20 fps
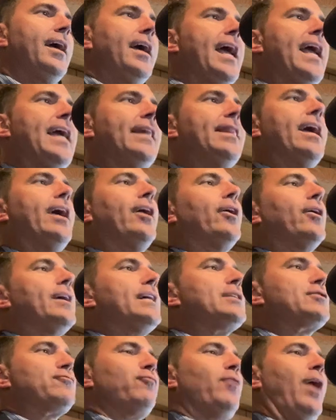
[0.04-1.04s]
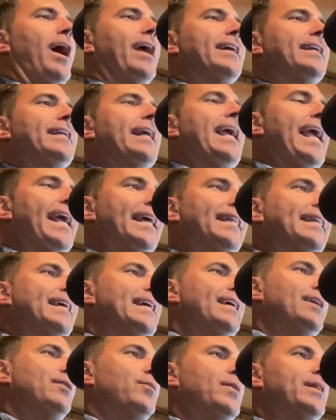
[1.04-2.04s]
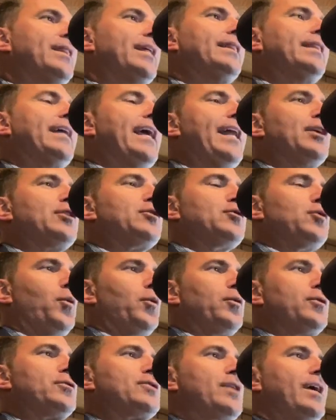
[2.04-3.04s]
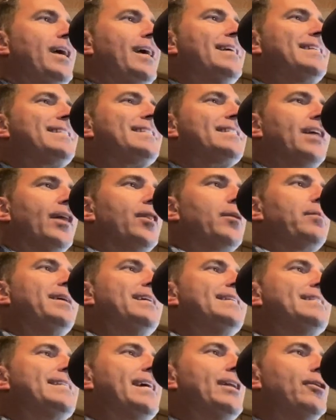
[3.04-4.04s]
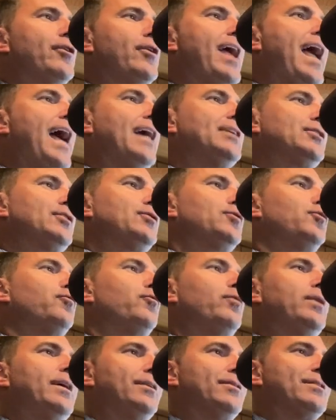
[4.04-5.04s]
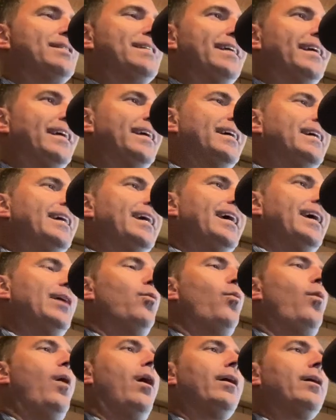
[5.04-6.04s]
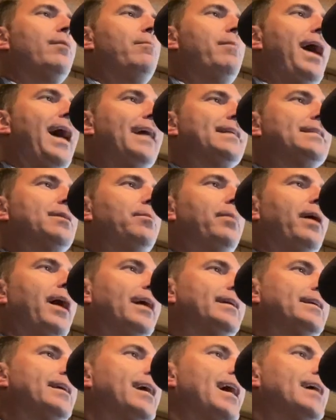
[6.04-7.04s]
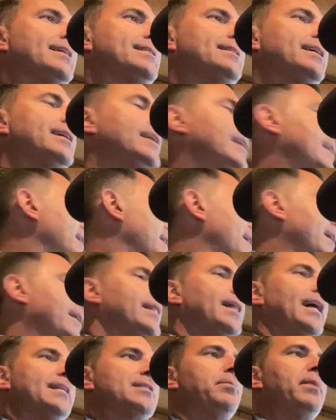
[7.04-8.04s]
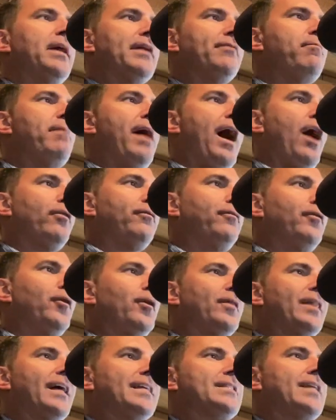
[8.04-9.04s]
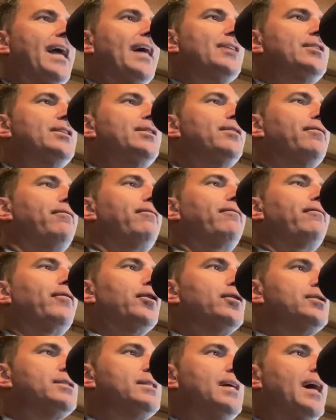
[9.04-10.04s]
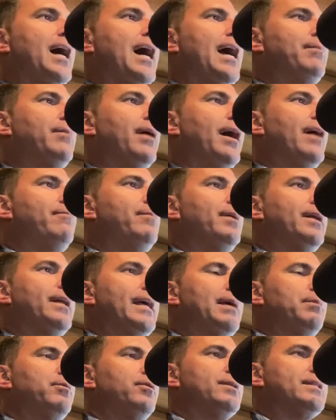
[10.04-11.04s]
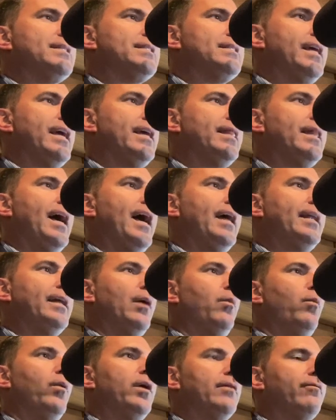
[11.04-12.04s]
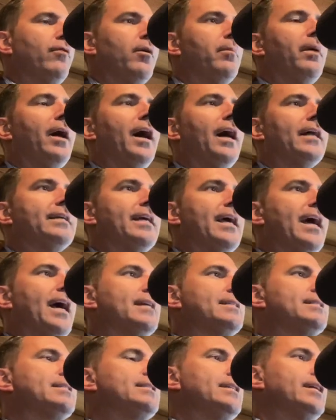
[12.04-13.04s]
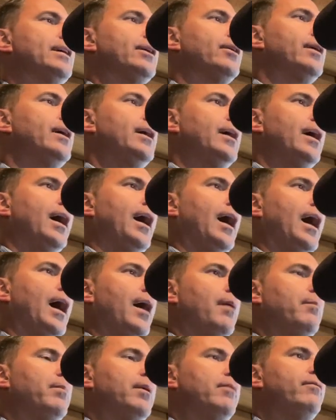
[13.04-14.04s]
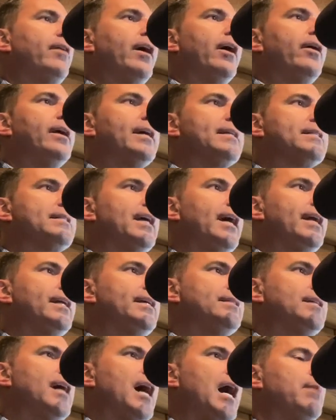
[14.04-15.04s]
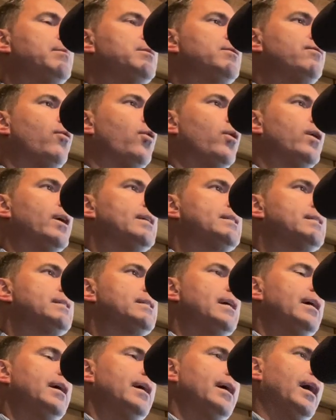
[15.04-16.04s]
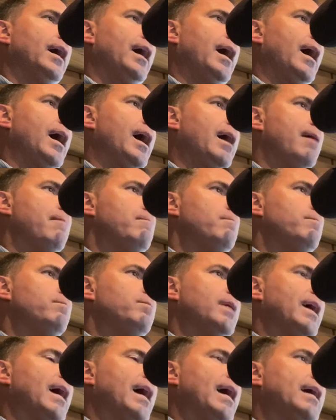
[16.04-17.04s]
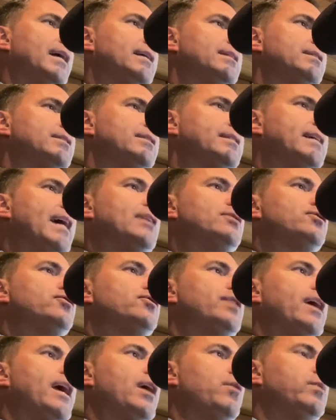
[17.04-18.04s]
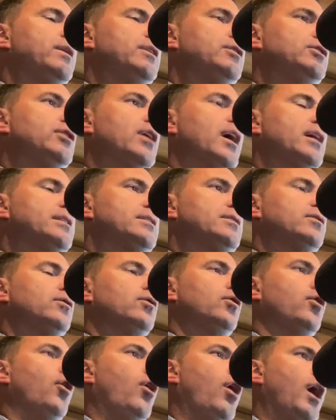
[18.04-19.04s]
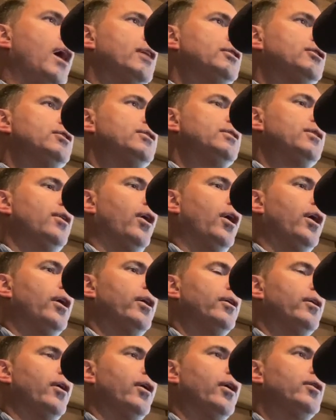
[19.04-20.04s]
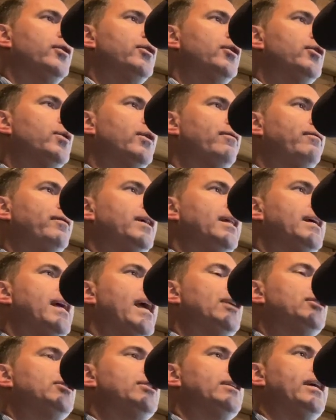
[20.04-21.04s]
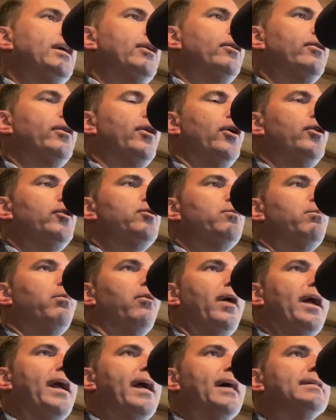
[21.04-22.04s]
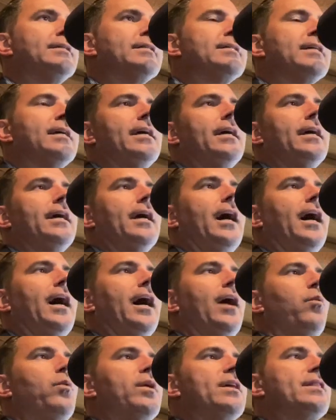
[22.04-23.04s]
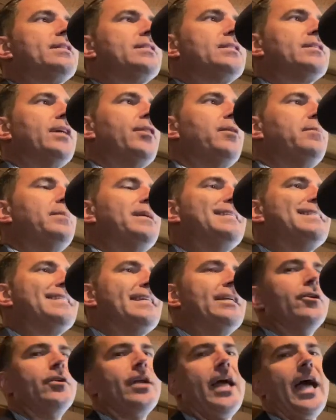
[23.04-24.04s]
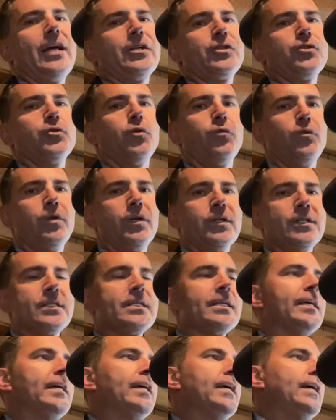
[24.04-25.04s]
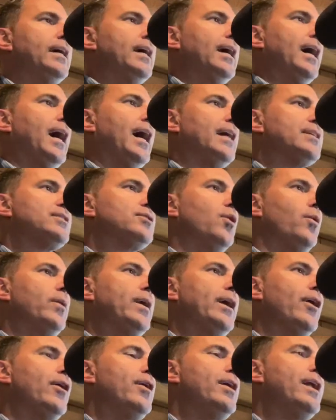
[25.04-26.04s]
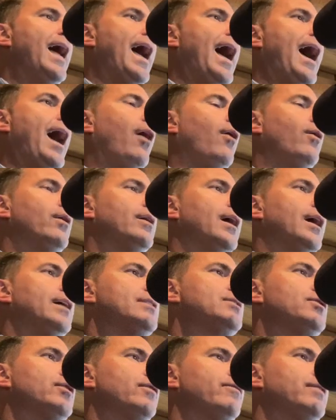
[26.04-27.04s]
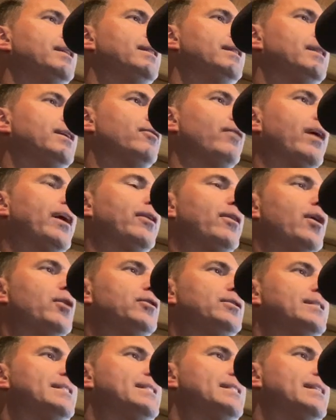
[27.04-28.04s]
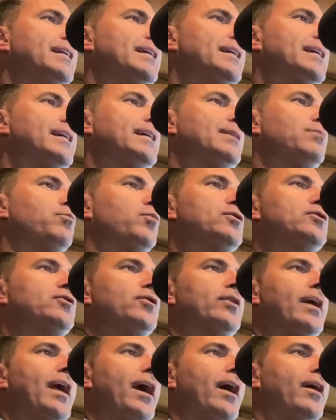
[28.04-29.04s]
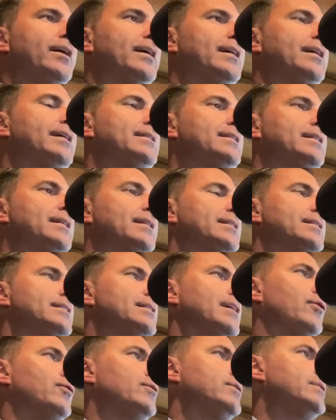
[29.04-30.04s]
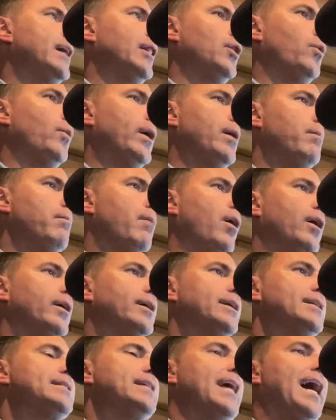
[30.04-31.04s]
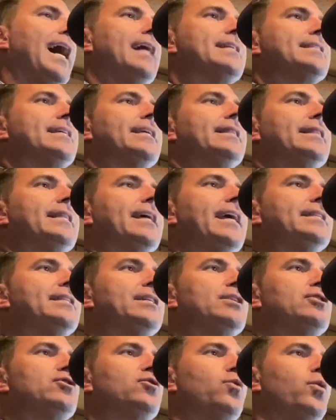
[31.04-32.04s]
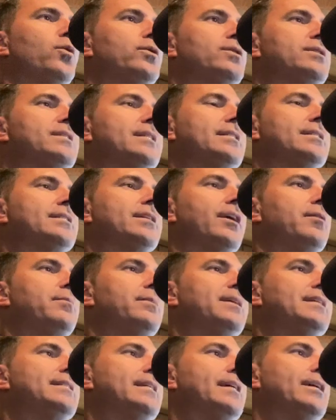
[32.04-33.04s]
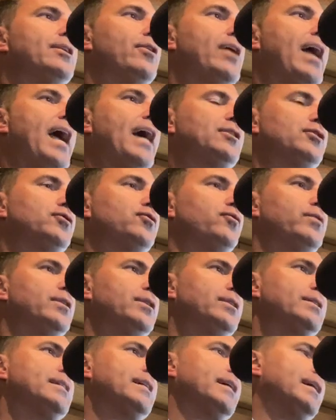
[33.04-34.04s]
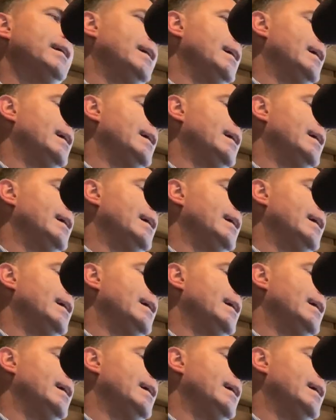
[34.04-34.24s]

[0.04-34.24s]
Hey there, it's Ryan Haley with Atlantic Shores Sotheby's International Realty, and welcome back to the podcast. That's a bit of a mouthful. That's actually the first time I've been able to say that on one of our podcasts here. Uh, but very exciting times for us. Um, as yesterday, we just launched our, our new affiliation here and our new brand uh, with Sotheby's International Realty. Uh, so we are now uh, serving the greater Ocean City and Worcester County and, and southern Delaware markets as Atlantic Shores Sotheby's International Realty.